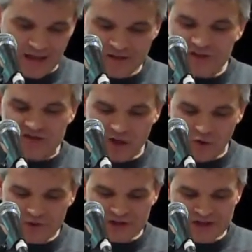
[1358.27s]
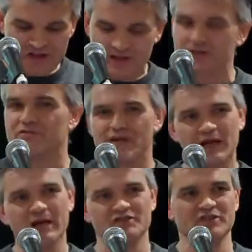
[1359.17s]
And these soldiers didn't
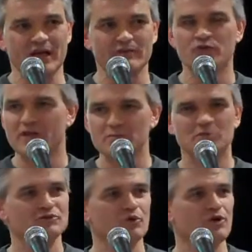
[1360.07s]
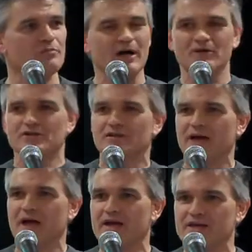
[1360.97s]
realize that. For them it was all about,
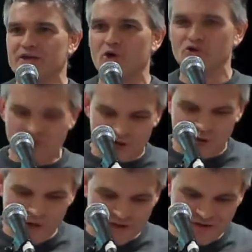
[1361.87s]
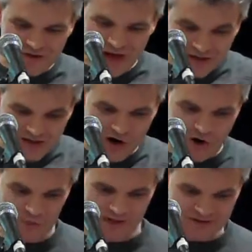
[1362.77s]
hey, who's going to win the
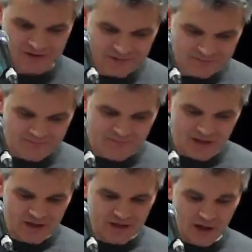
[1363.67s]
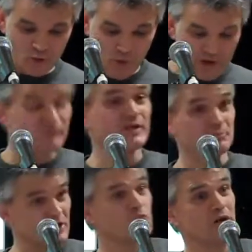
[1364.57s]
undergarment? And one of
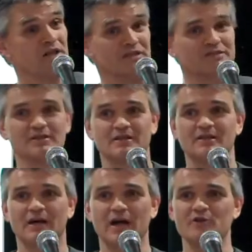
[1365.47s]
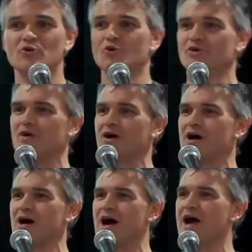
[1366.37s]
them did win it. And he thought,
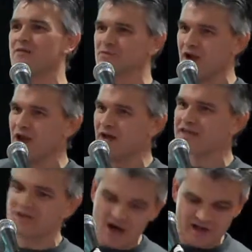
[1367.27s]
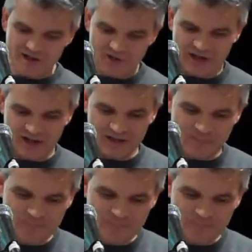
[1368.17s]
I am the lucky guy today.